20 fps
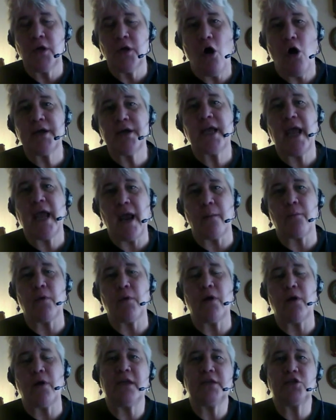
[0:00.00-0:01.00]
on
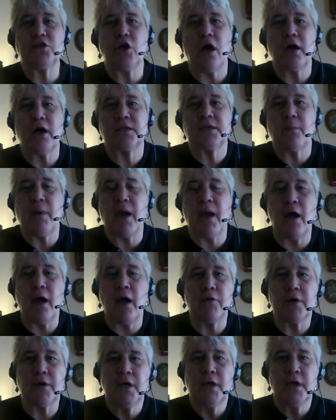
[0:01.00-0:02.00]
camera, they talked about